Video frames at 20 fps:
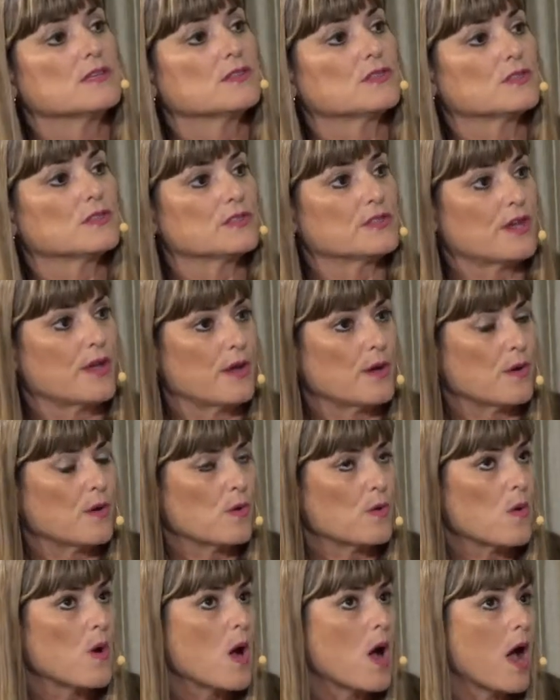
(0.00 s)

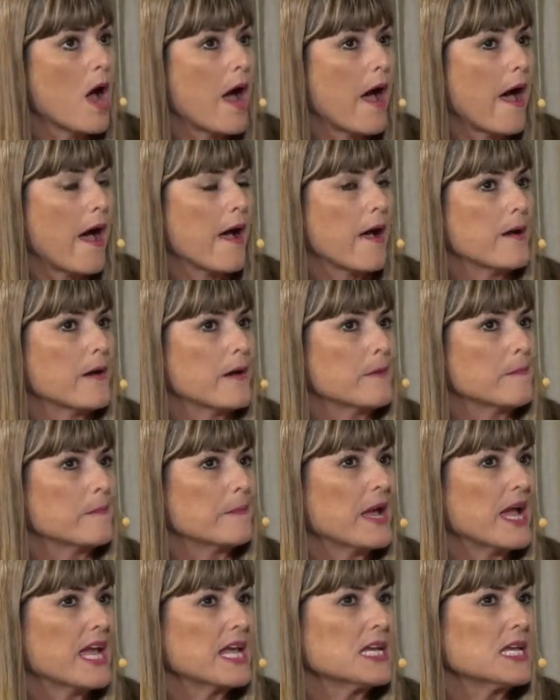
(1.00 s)
So
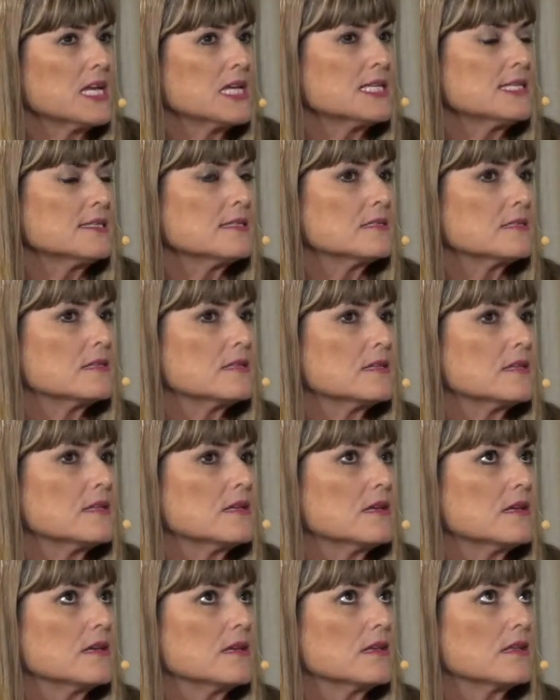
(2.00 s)
I guess
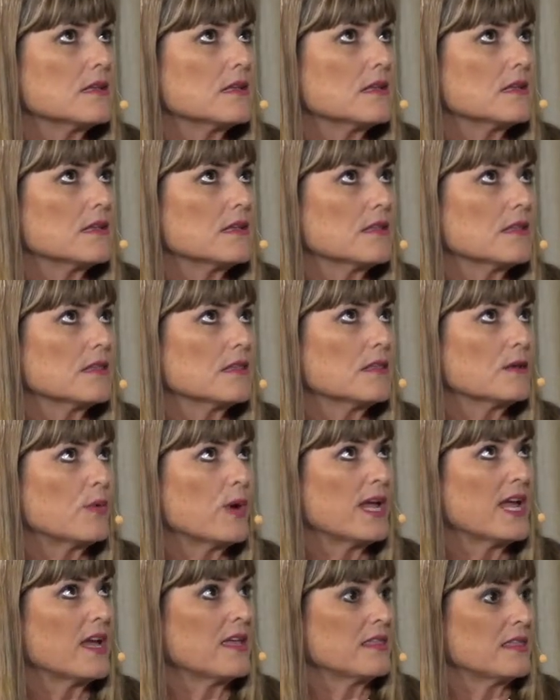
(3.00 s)
the
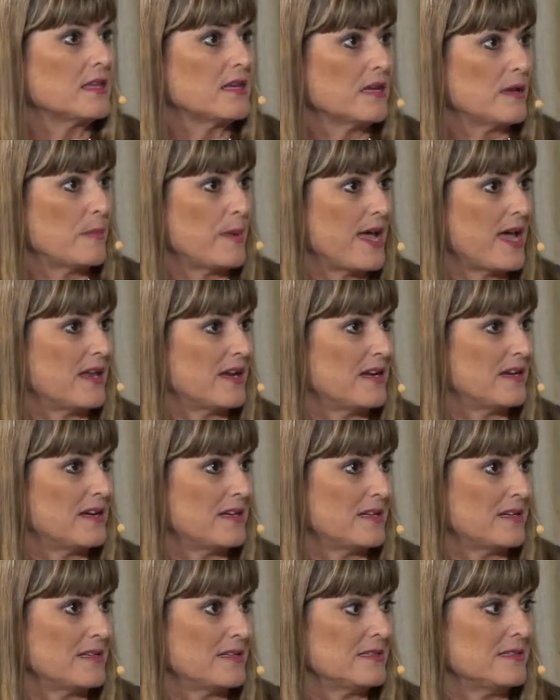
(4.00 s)
way I think about it
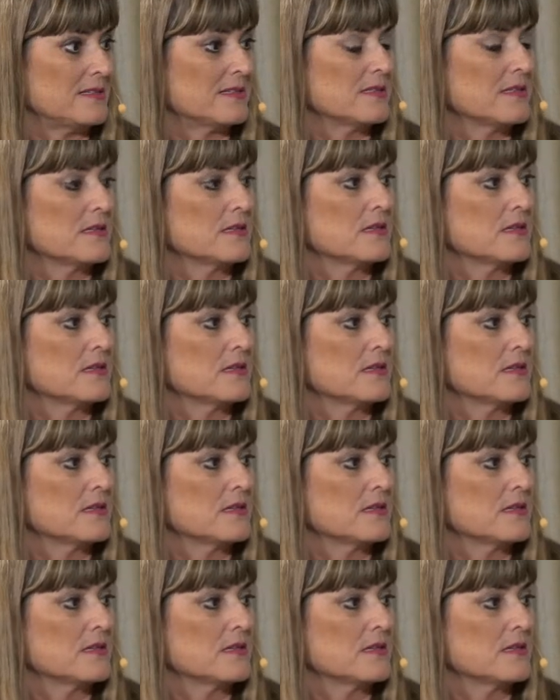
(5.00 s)
is